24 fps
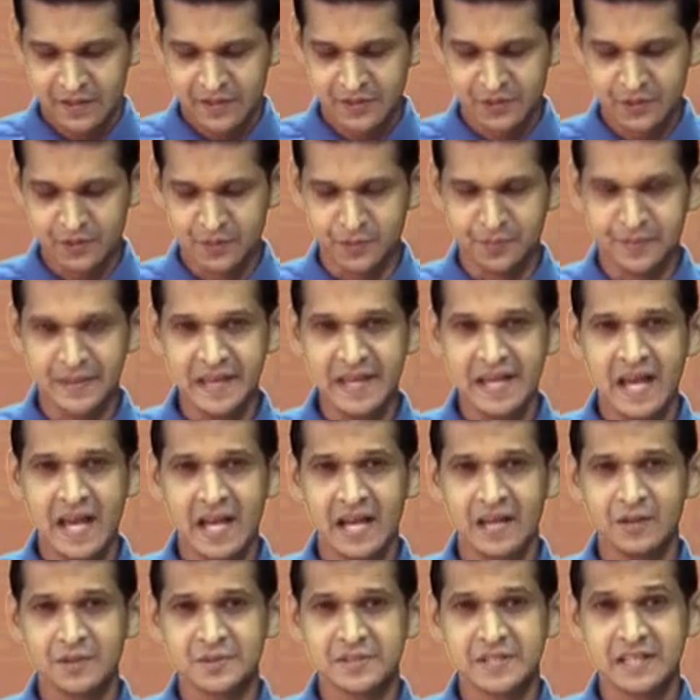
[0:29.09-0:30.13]
You may
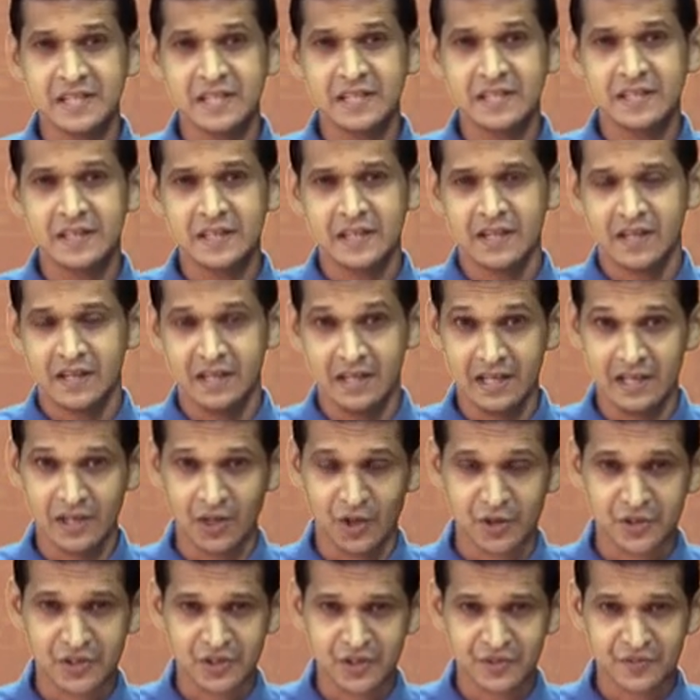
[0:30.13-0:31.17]
have seen a
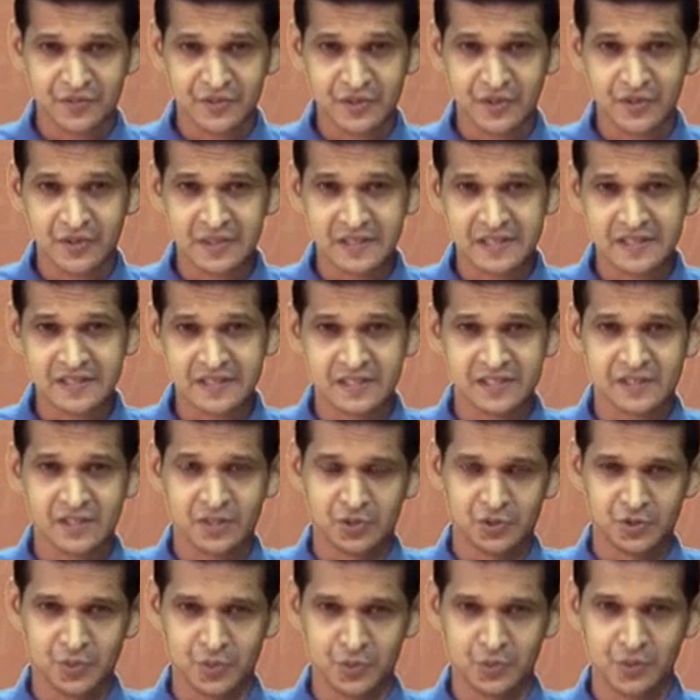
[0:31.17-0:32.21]
lot of notices
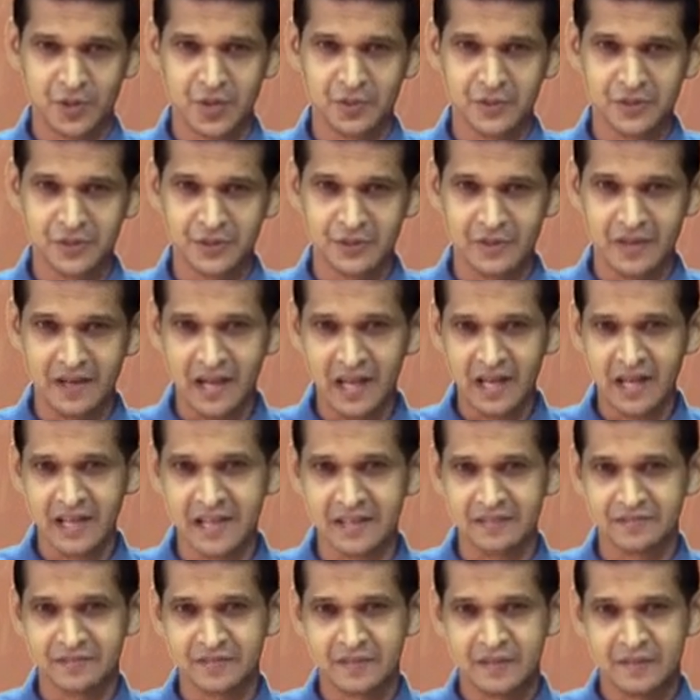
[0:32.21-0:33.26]
throughout your
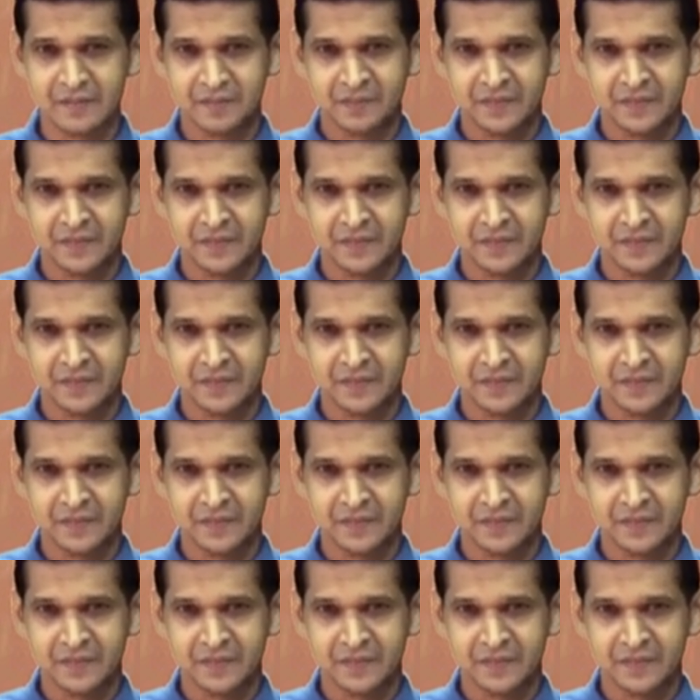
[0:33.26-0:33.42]
life.